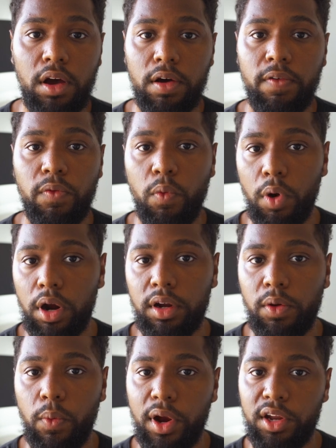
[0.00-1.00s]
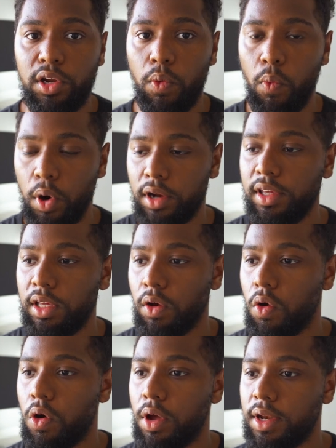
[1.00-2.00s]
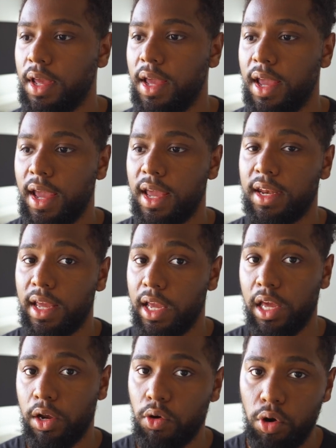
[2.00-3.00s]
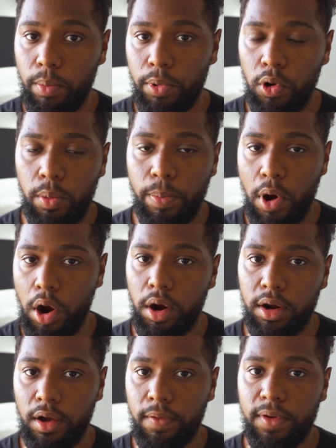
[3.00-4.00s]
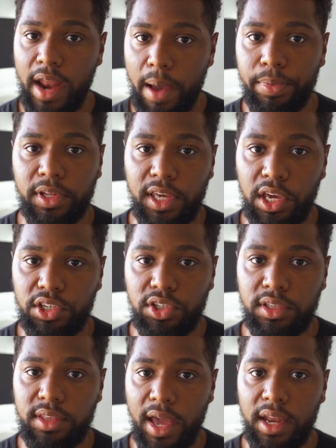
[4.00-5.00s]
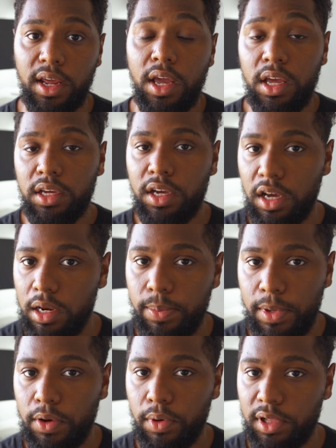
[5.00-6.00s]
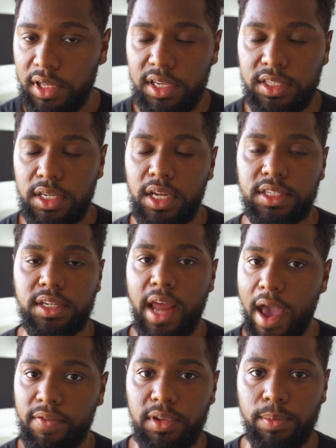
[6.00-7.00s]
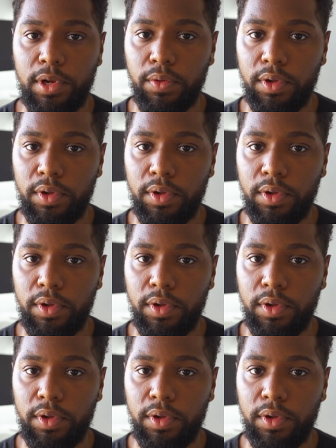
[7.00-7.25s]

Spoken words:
of work where you're working on an iterable part of an application that could be released. It doesn't have to be